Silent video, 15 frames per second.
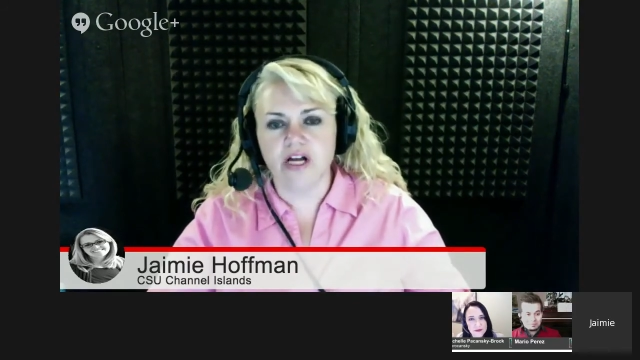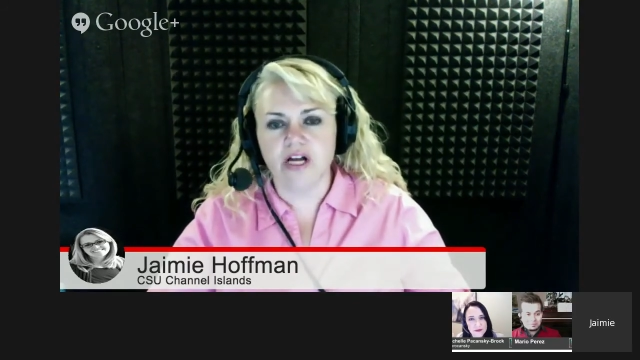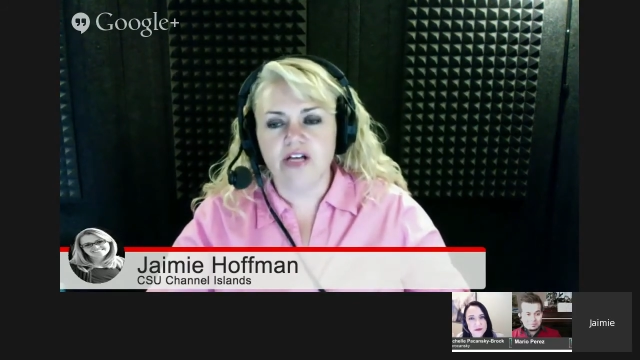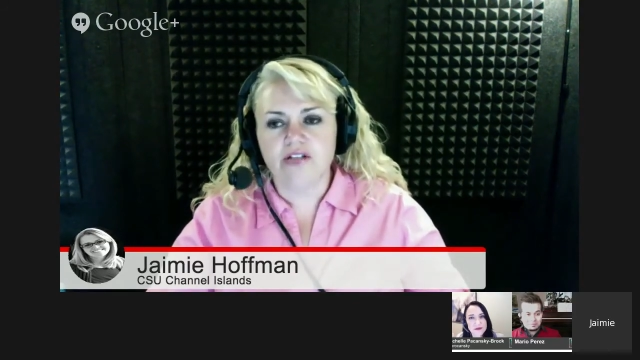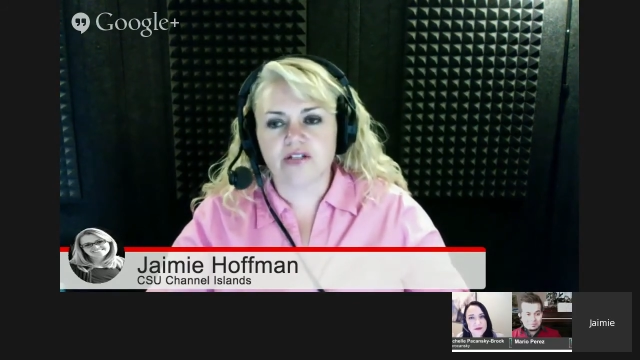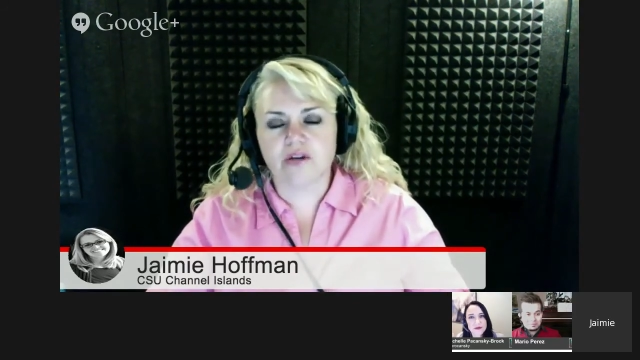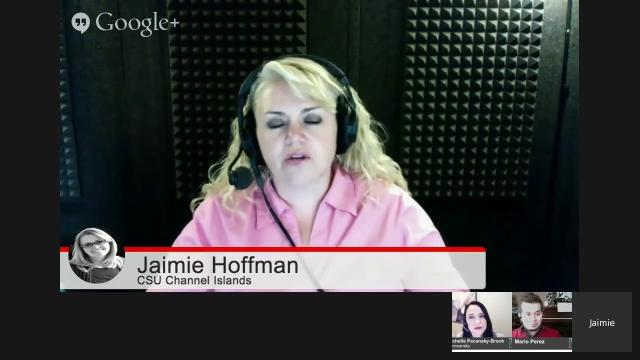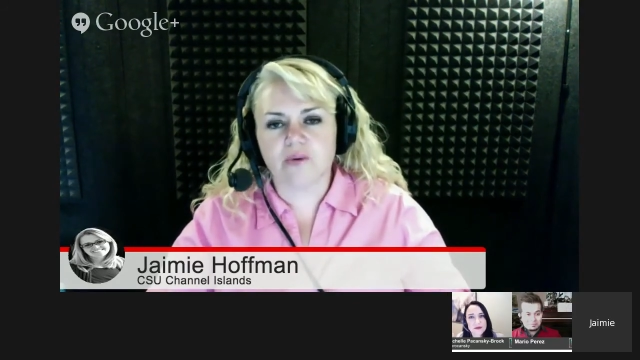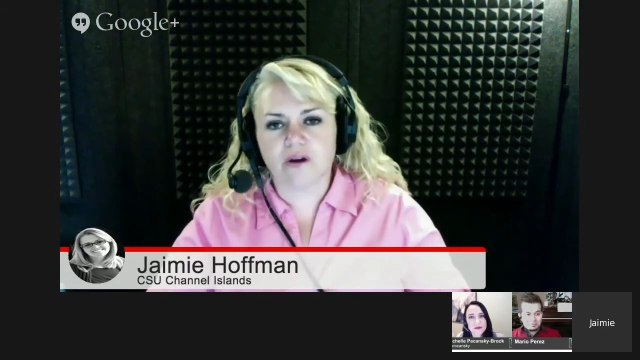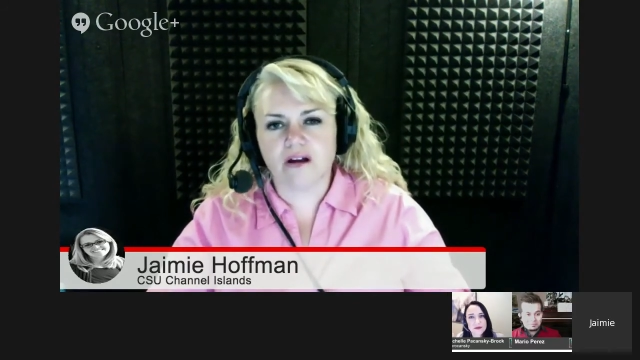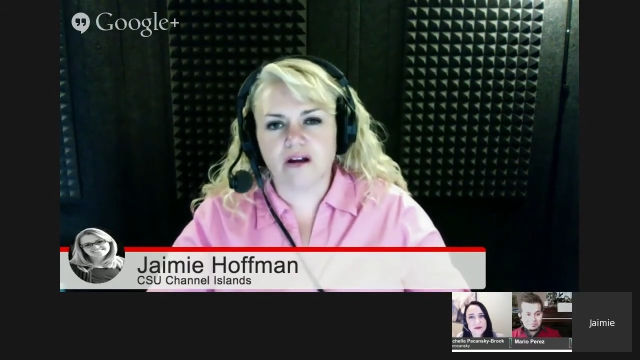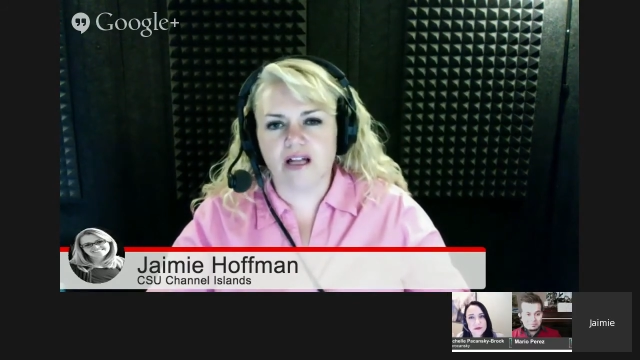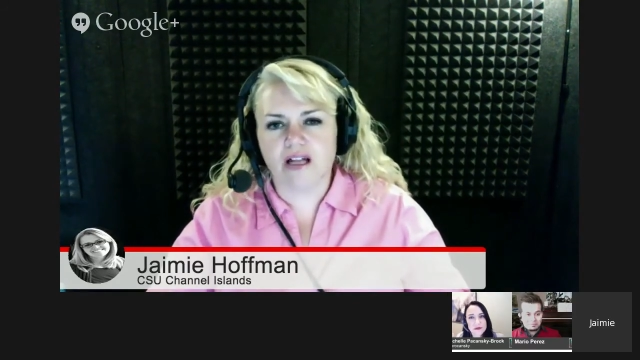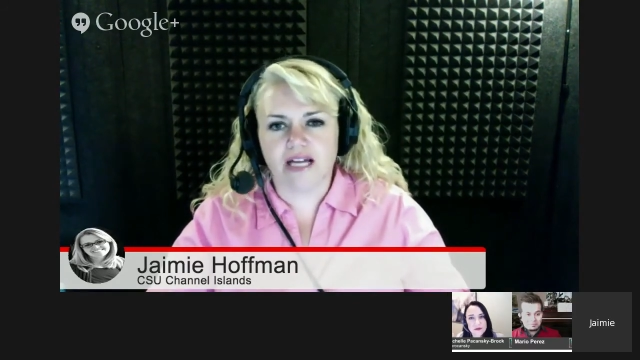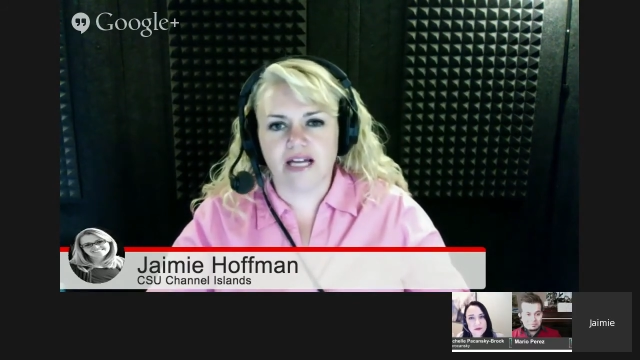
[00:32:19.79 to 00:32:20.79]
So we're
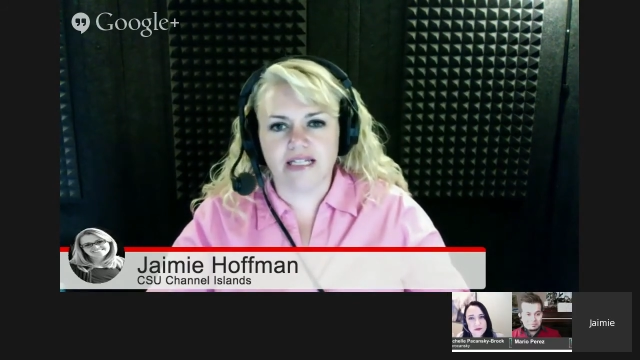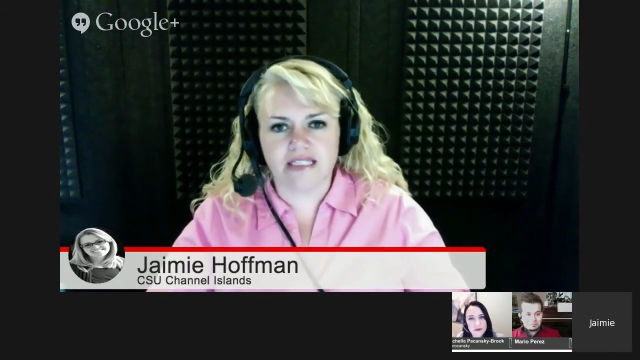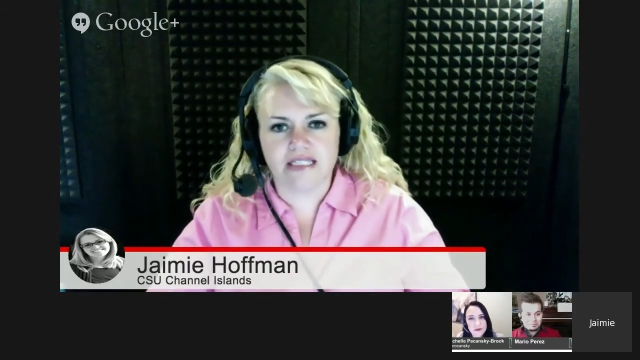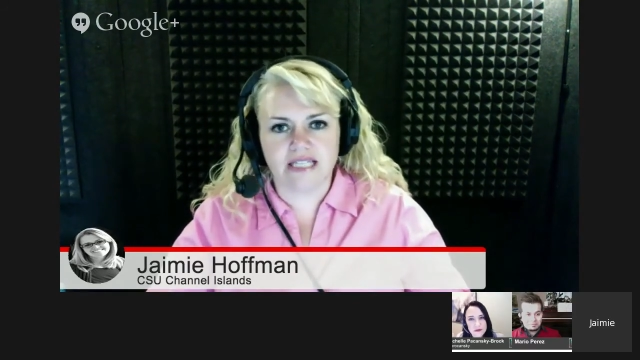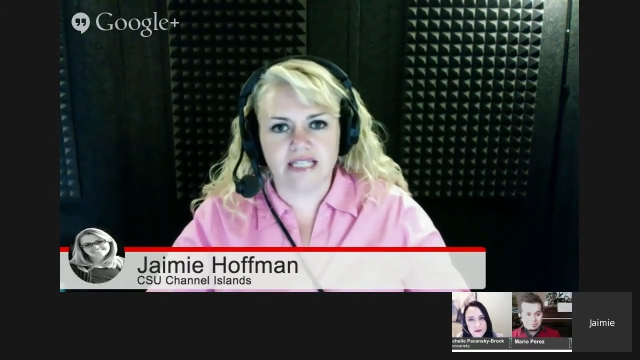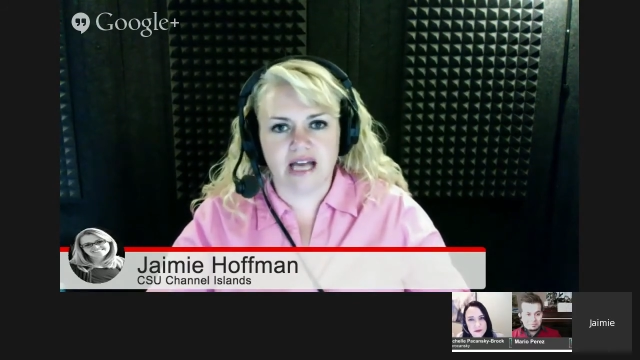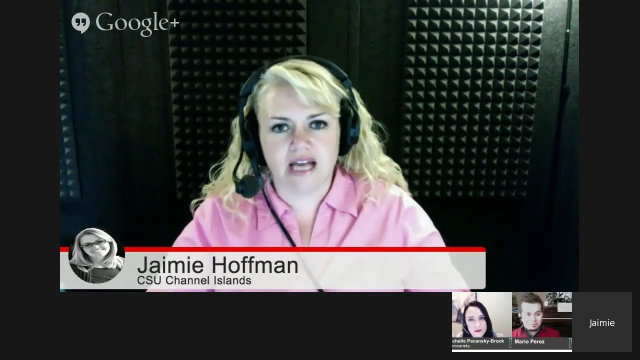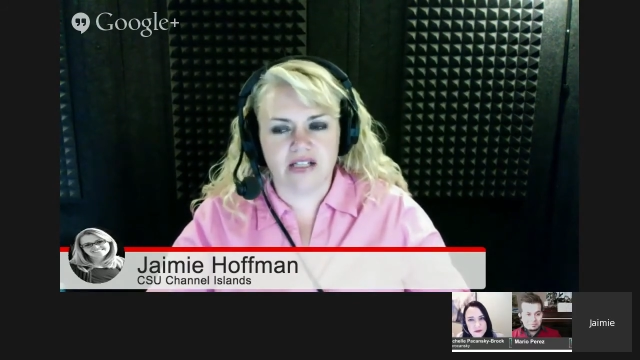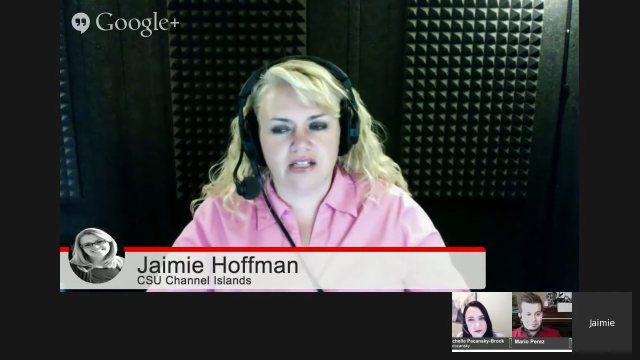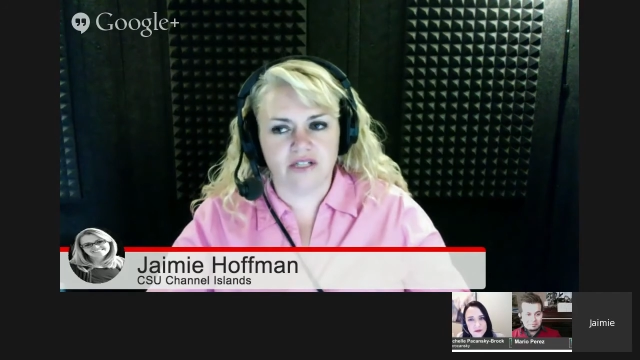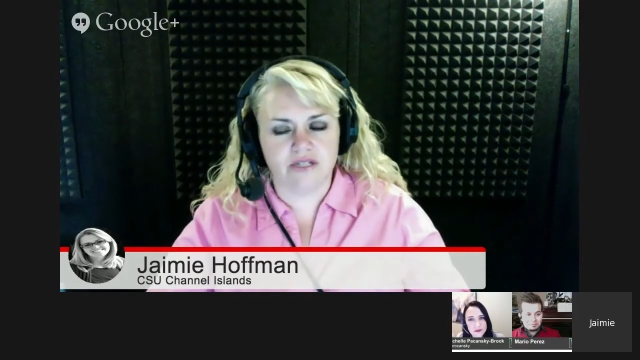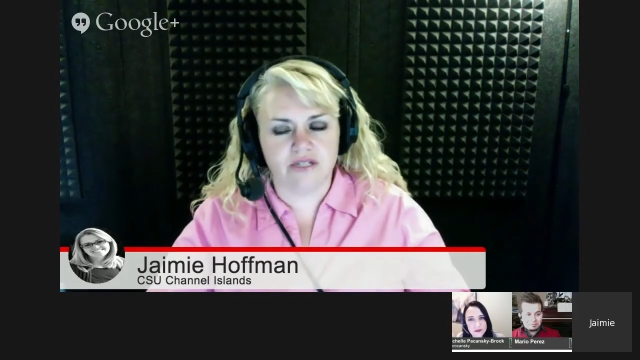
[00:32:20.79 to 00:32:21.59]
not likely to actually